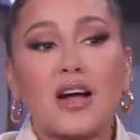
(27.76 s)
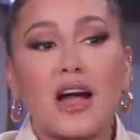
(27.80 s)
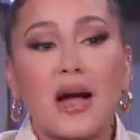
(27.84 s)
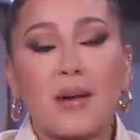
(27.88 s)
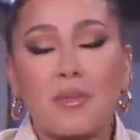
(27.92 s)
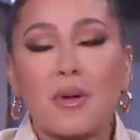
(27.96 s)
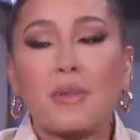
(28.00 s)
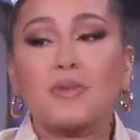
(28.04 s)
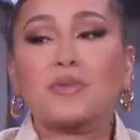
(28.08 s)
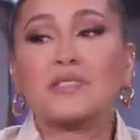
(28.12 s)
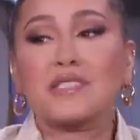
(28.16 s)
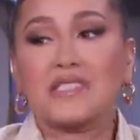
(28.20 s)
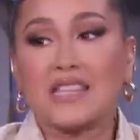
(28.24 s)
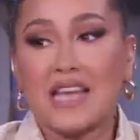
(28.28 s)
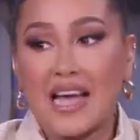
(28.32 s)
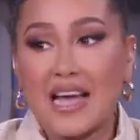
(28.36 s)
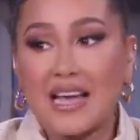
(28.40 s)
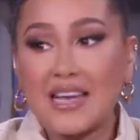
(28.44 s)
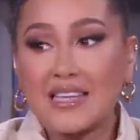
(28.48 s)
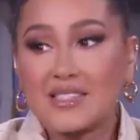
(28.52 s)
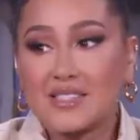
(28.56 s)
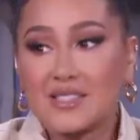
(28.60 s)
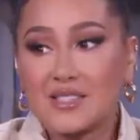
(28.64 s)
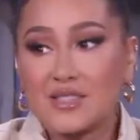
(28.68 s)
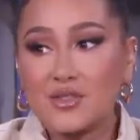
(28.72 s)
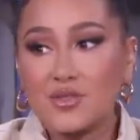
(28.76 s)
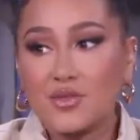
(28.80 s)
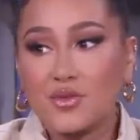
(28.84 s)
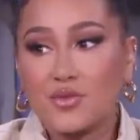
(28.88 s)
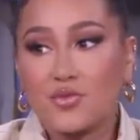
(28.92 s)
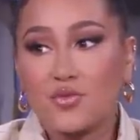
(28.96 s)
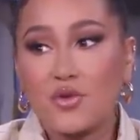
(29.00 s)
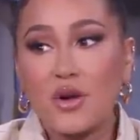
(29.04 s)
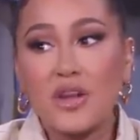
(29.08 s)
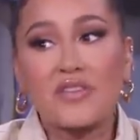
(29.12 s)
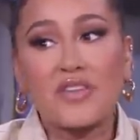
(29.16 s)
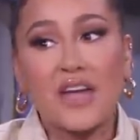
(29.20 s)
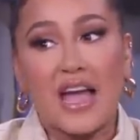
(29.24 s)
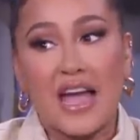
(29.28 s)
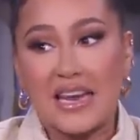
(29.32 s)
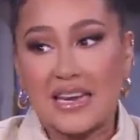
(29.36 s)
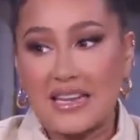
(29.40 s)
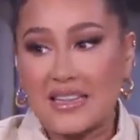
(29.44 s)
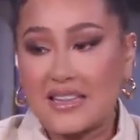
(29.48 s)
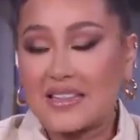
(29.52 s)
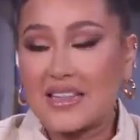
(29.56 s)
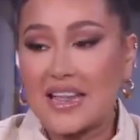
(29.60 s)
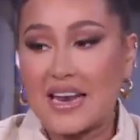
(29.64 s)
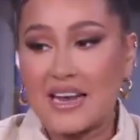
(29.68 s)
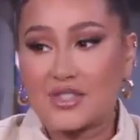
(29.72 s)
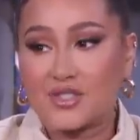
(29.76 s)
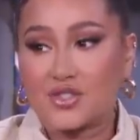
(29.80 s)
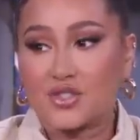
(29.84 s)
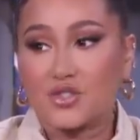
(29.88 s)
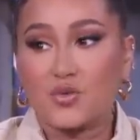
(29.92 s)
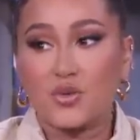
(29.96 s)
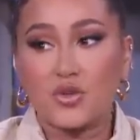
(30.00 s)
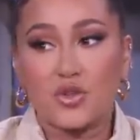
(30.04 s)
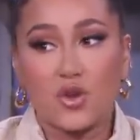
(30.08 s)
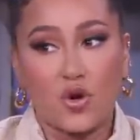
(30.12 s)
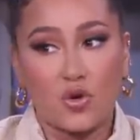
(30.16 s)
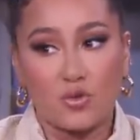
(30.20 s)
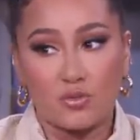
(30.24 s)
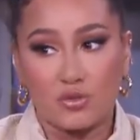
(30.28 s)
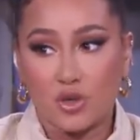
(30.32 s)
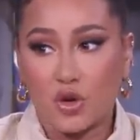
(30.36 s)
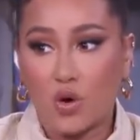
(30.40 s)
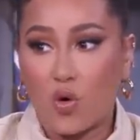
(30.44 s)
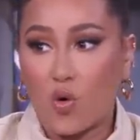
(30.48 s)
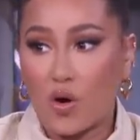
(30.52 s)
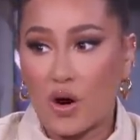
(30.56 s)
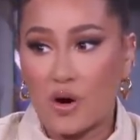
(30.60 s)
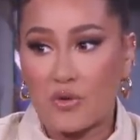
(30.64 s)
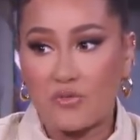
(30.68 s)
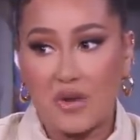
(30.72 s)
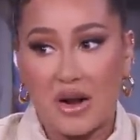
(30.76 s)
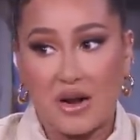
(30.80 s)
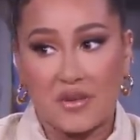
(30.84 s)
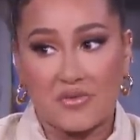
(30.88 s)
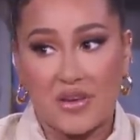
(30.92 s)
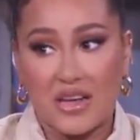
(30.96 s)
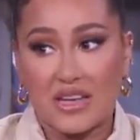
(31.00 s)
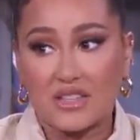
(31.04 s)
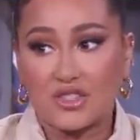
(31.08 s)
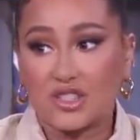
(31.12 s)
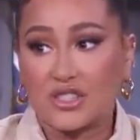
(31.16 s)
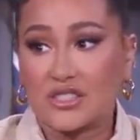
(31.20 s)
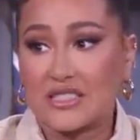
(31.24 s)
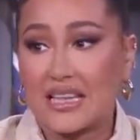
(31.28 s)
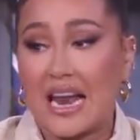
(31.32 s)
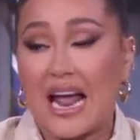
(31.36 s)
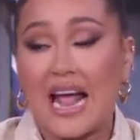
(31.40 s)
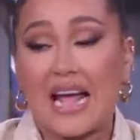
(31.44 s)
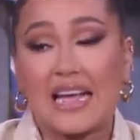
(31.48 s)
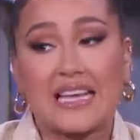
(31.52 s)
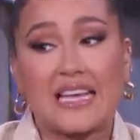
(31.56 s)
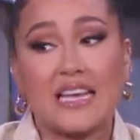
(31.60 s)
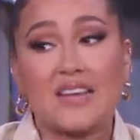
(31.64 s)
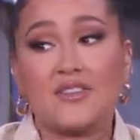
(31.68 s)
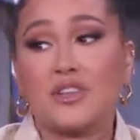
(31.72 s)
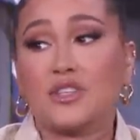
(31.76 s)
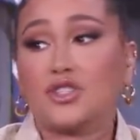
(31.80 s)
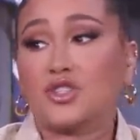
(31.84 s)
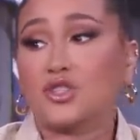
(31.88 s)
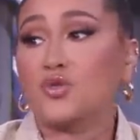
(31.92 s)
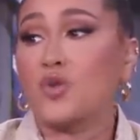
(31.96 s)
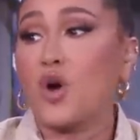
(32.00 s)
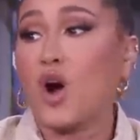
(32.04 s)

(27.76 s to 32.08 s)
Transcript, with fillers: am obsessed with anything that has to do with home decor and renovations. And I oh. hear that